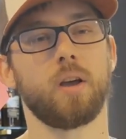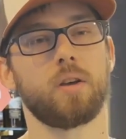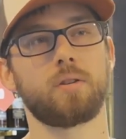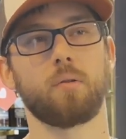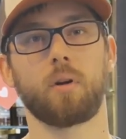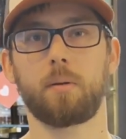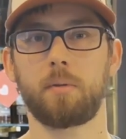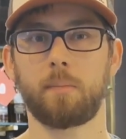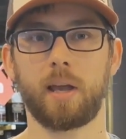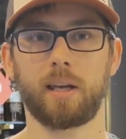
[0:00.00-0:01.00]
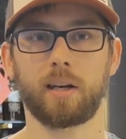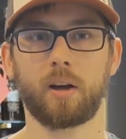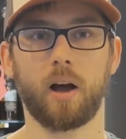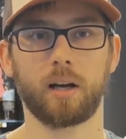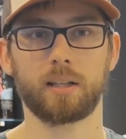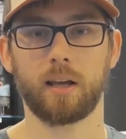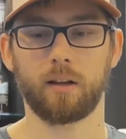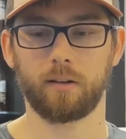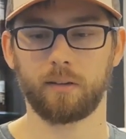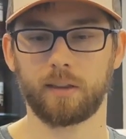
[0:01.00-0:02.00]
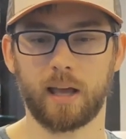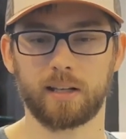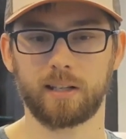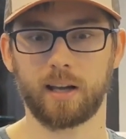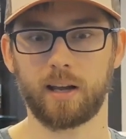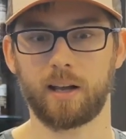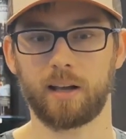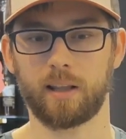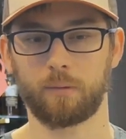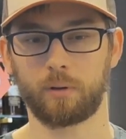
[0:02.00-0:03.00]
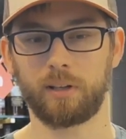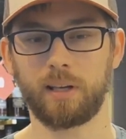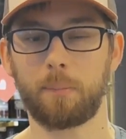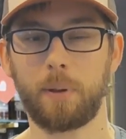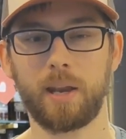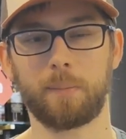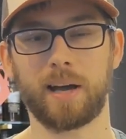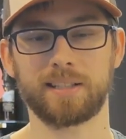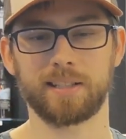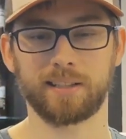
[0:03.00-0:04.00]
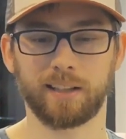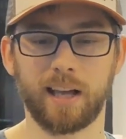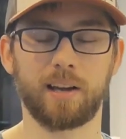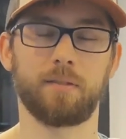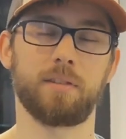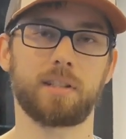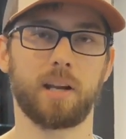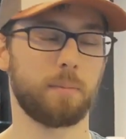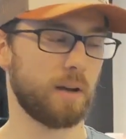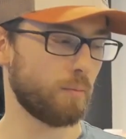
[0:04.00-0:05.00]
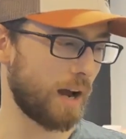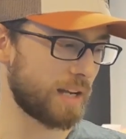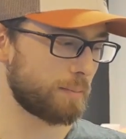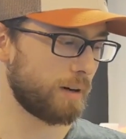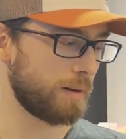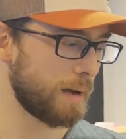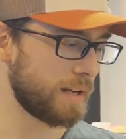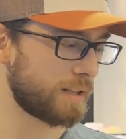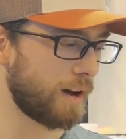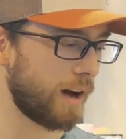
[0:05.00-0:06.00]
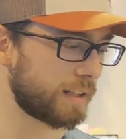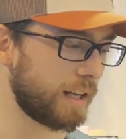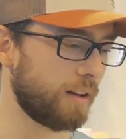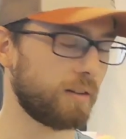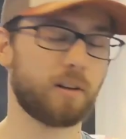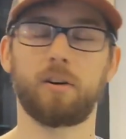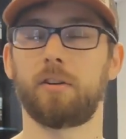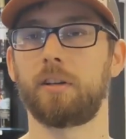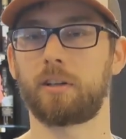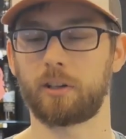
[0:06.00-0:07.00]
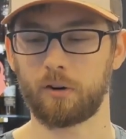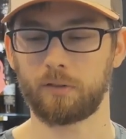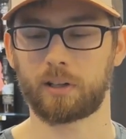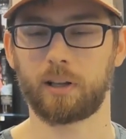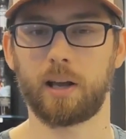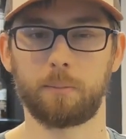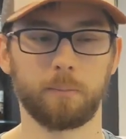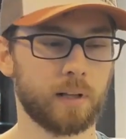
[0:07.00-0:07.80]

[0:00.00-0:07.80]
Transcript: So we're going to be making a cocktail that really epitomizes love. It's going to be a raspberry-based cocktail called the Clover Club.